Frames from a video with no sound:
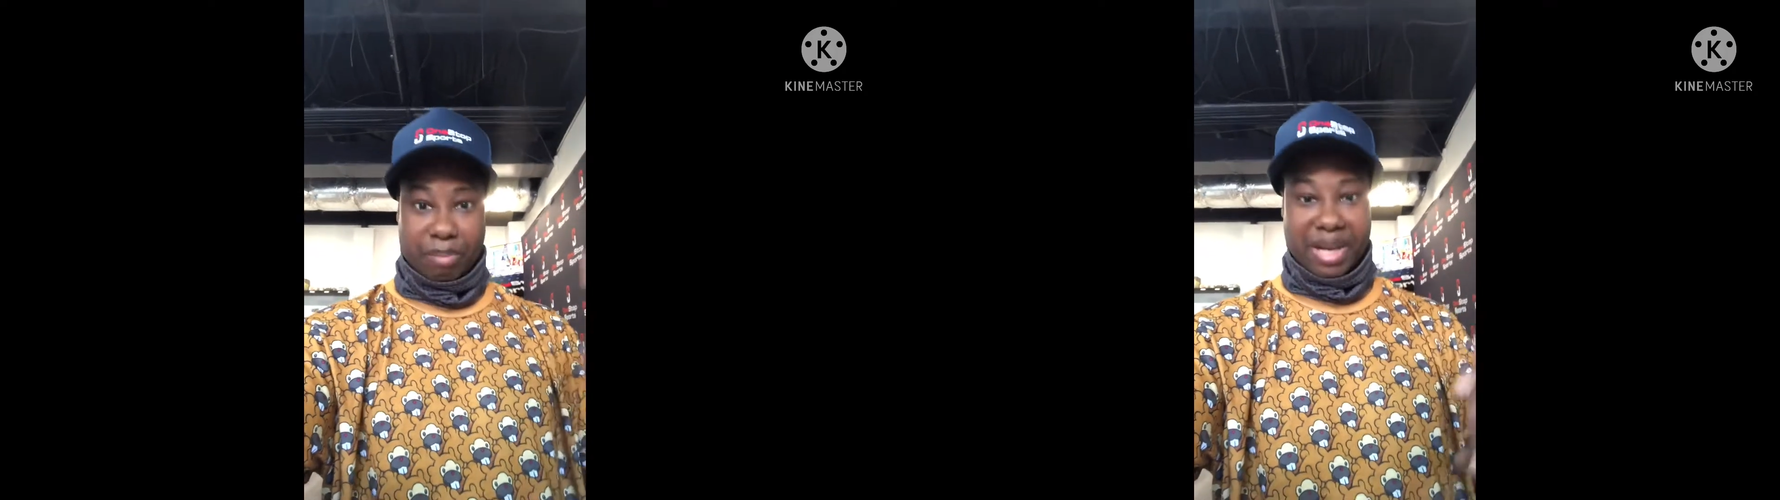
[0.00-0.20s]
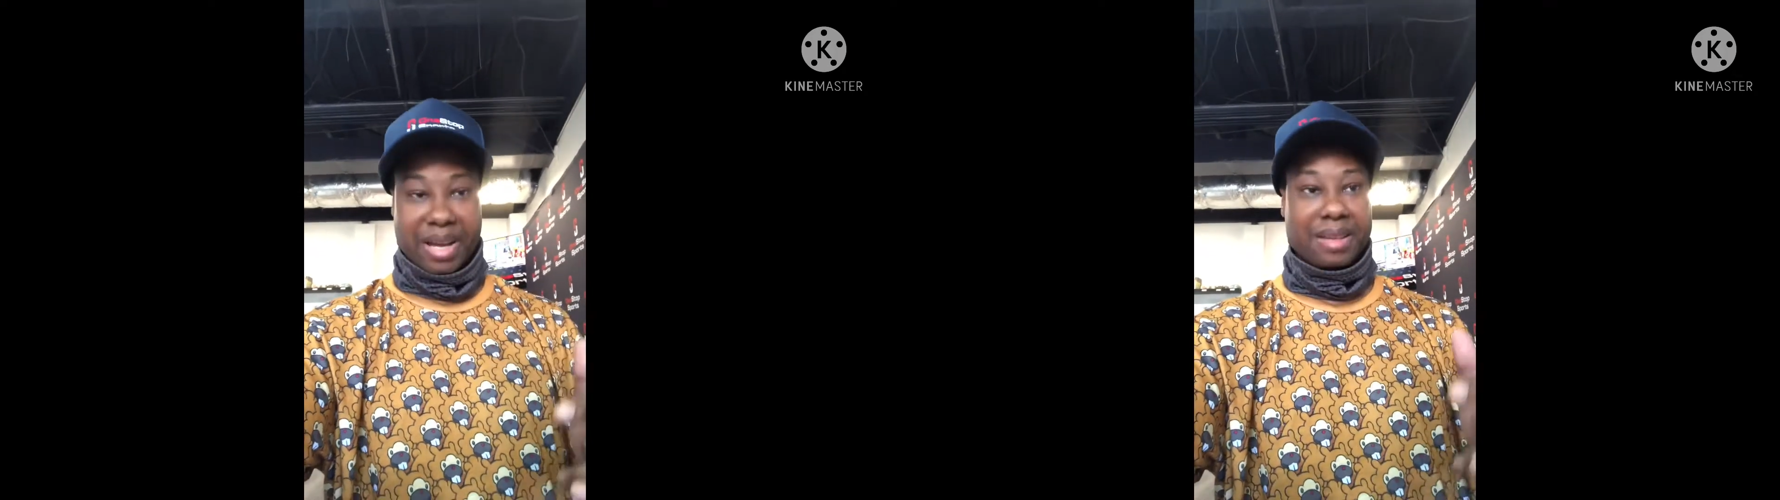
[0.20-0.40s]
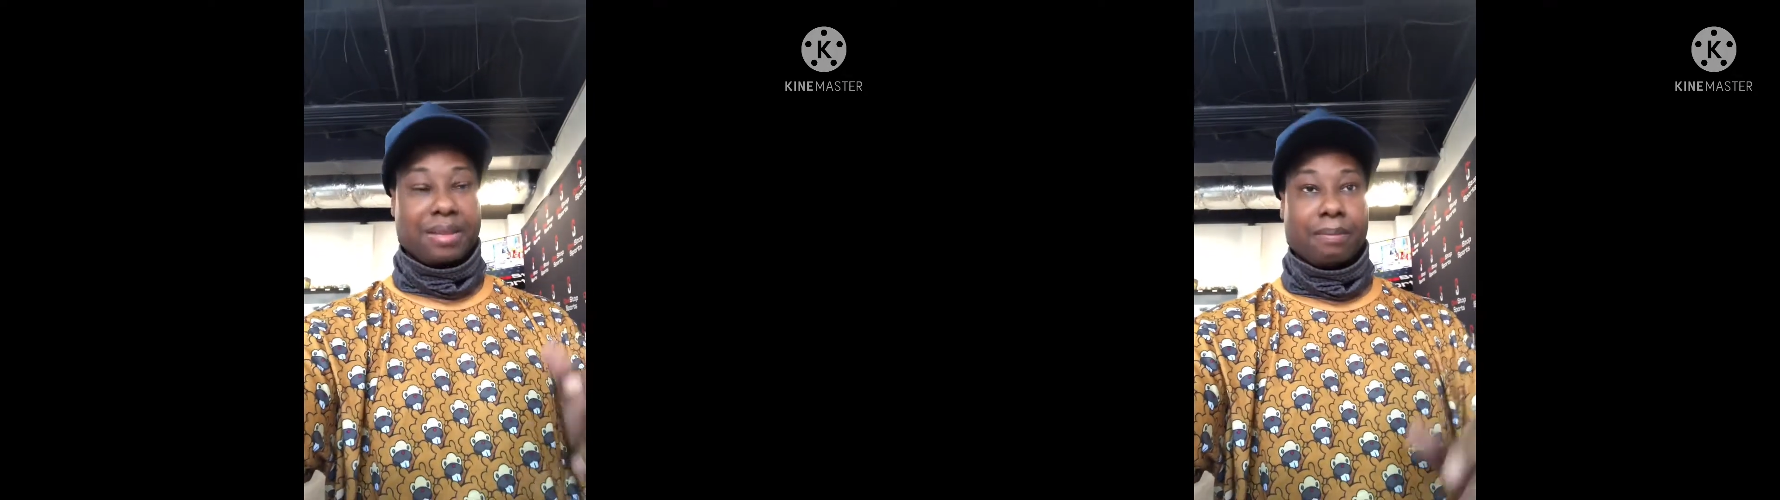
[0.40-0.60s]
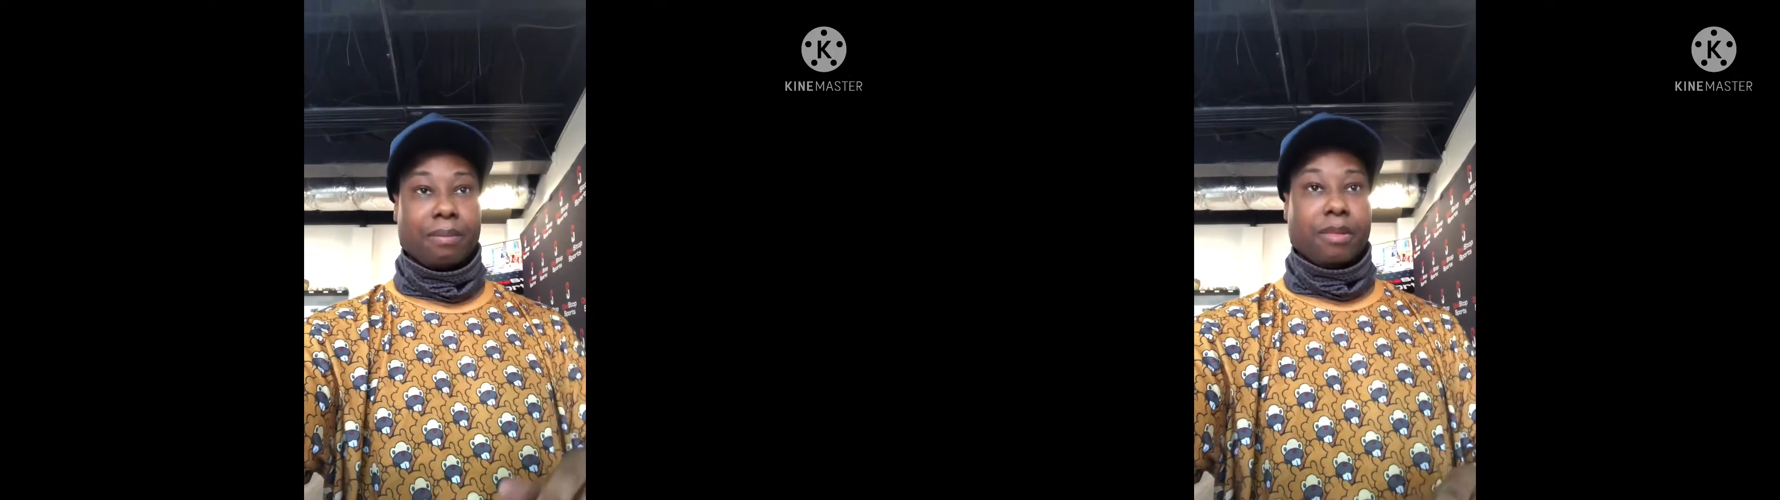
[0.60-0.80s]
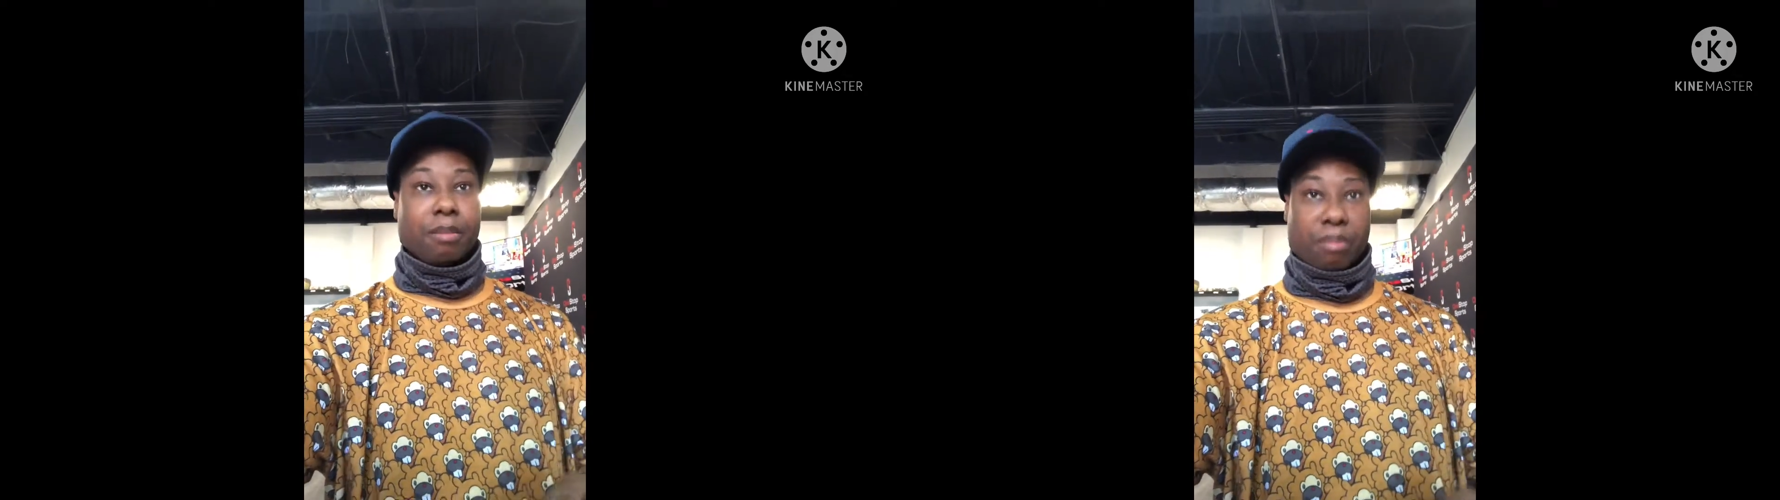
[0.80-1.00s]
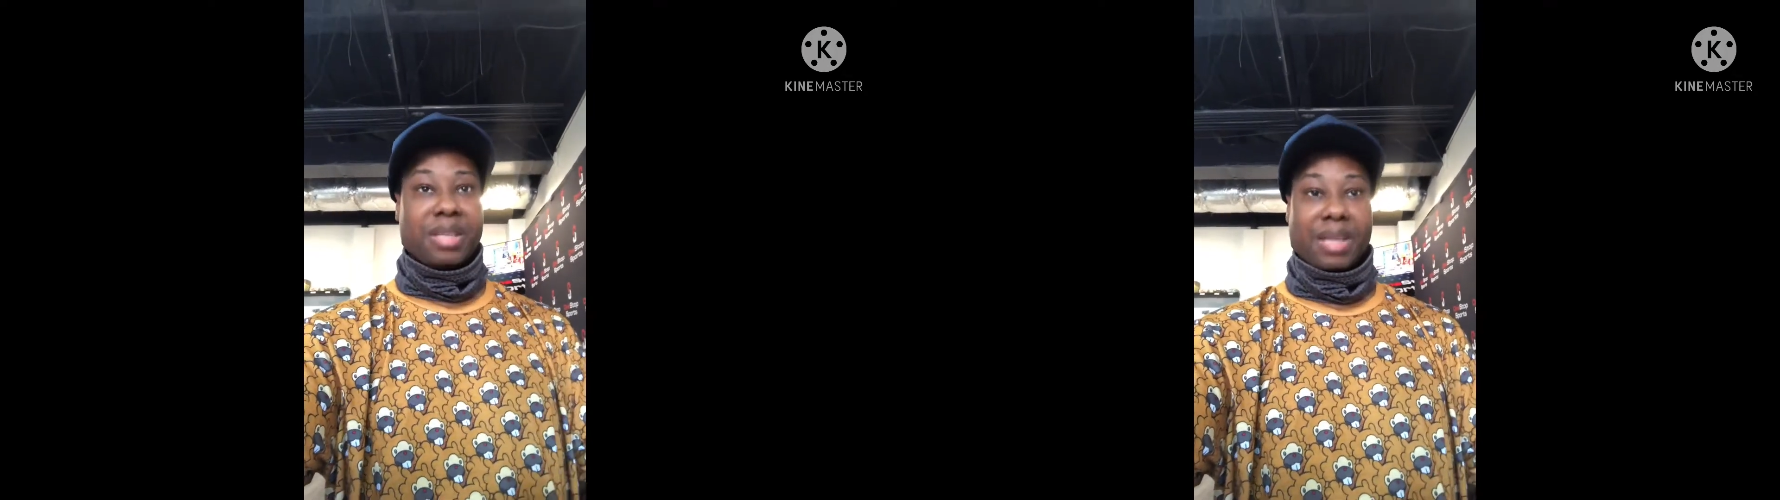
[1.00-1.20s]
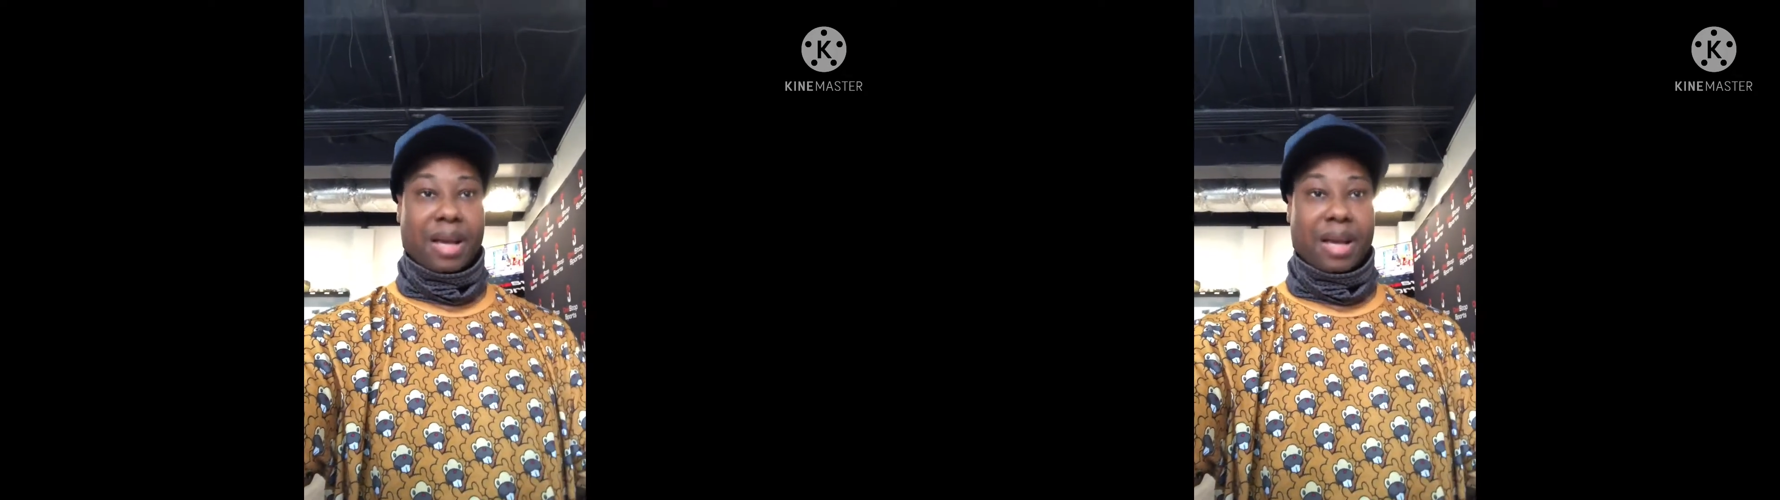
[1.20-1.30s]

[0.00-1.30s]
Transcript: but but